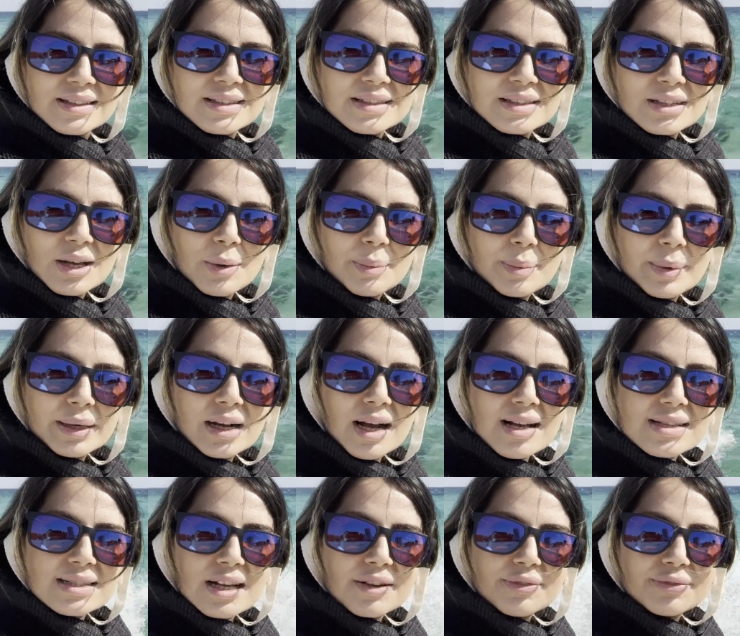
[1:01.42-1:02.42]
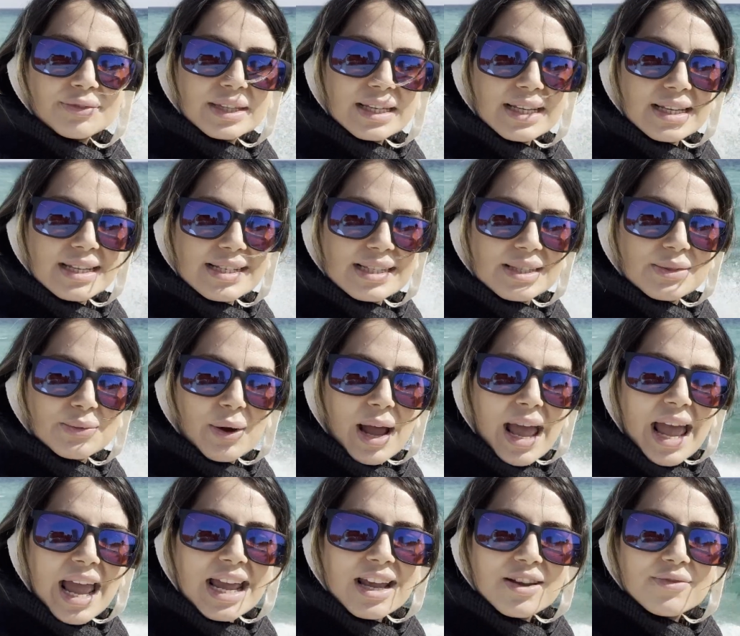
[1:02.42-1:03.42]
So, because of these
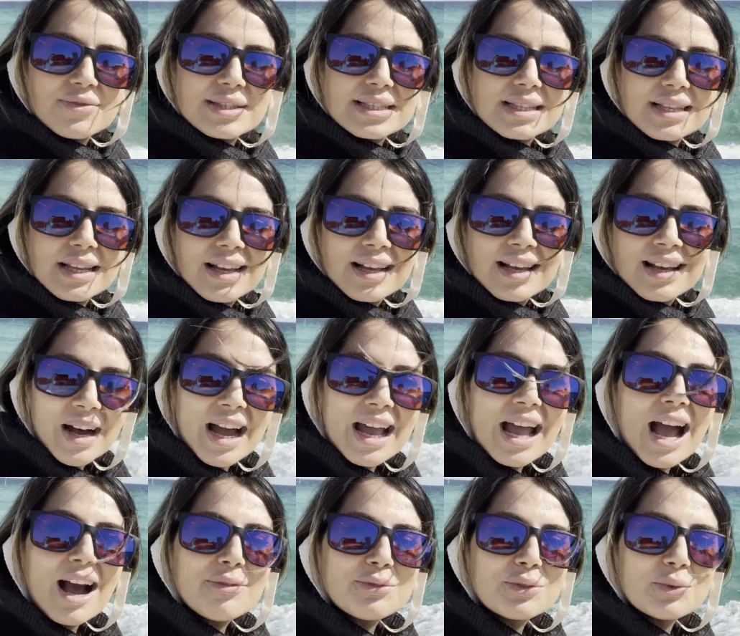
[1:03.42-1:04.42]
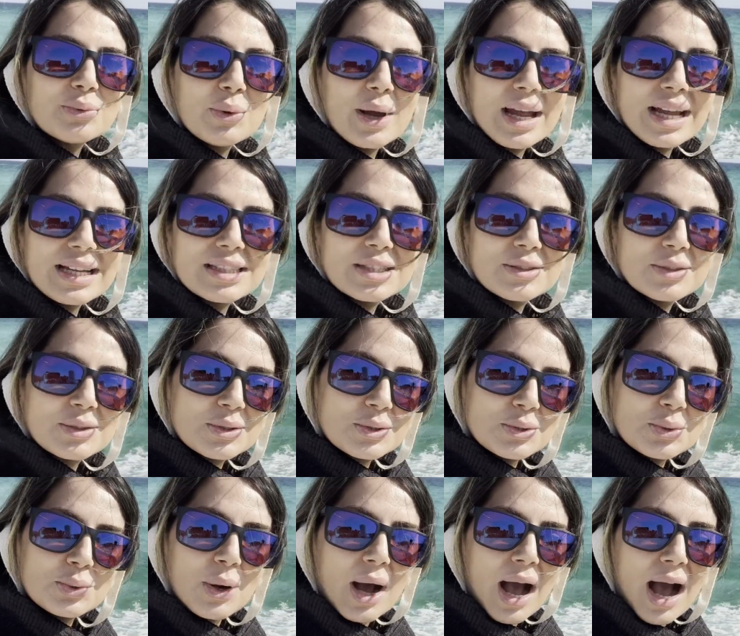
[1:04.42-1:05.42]
waves, I have to wait
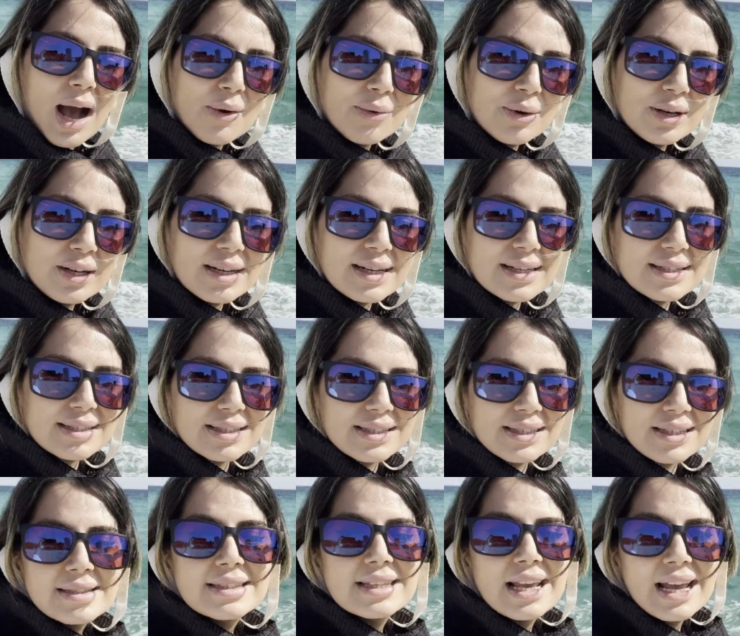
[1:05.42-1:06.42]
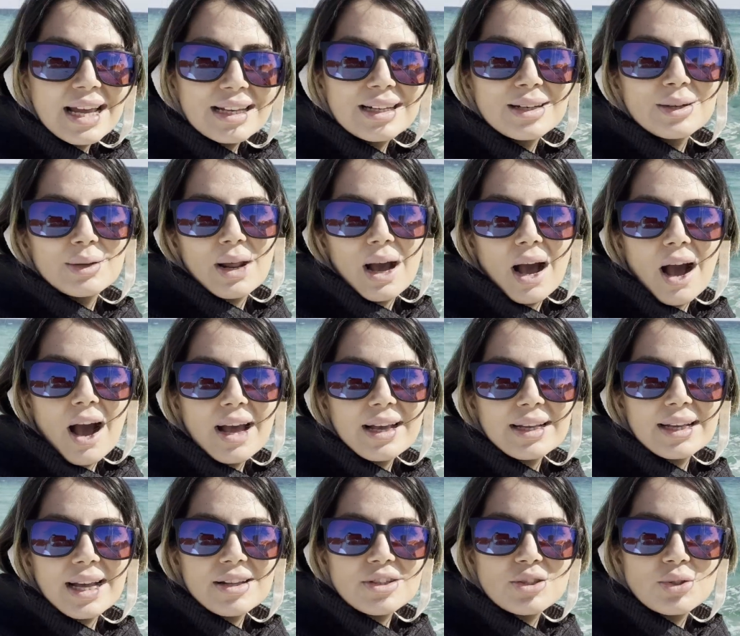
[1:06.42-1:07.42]
two hours, then I
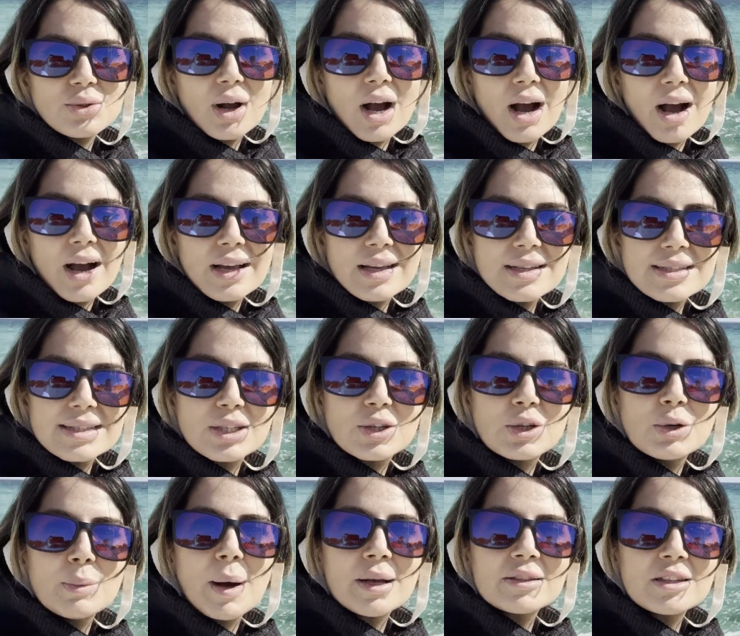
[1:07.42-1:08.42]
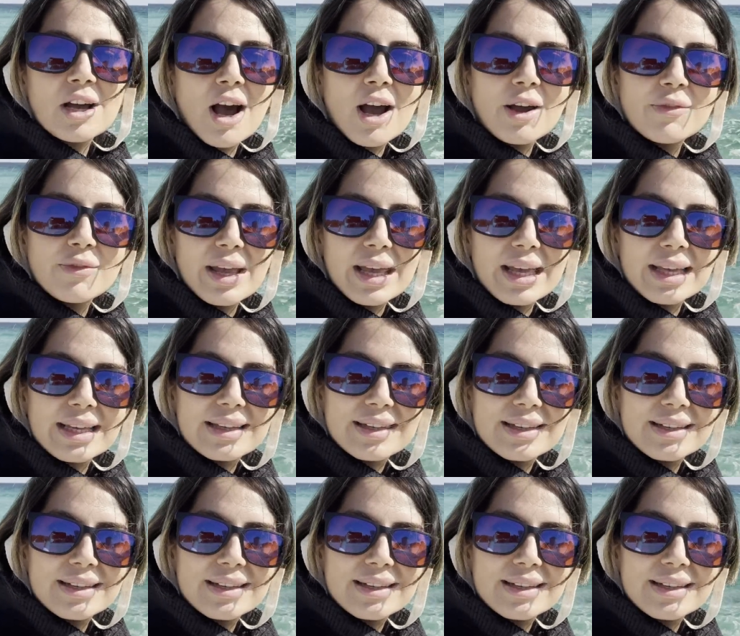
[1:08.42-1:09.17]
can try scuba diving.